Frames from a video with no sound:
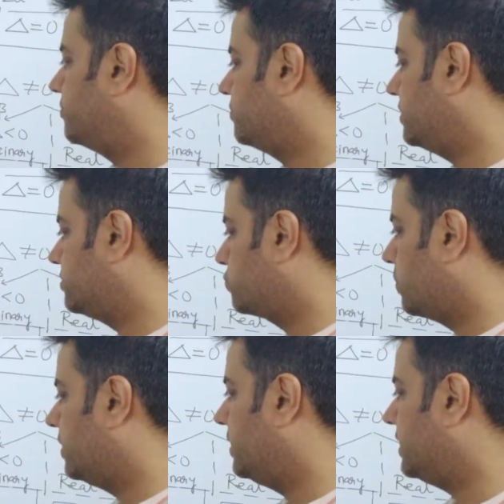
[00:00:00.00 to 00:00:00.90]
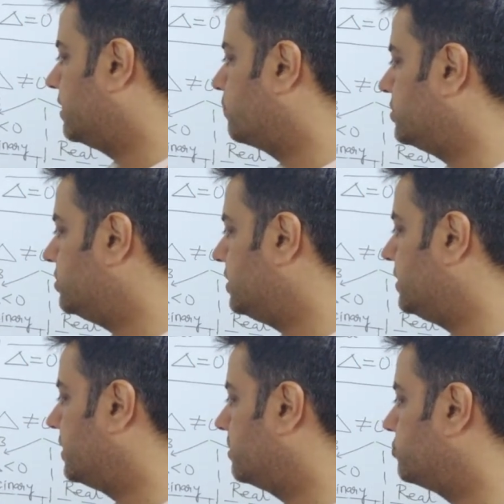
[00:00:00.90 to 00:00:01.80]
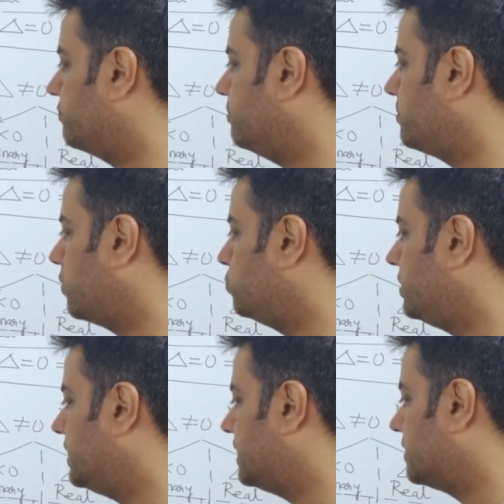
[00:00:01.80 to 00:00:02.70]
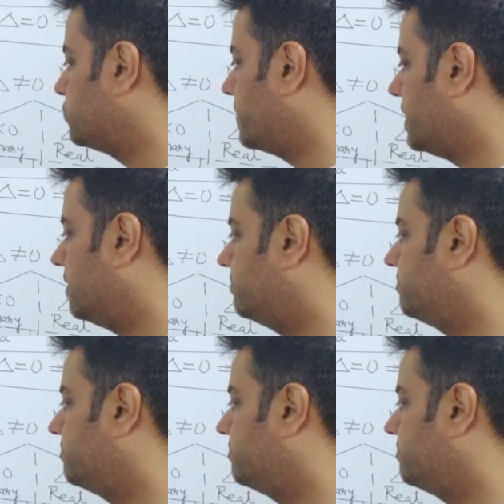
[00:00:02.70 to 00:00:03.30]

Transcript: this quadratic equation in terms of a mountain as well.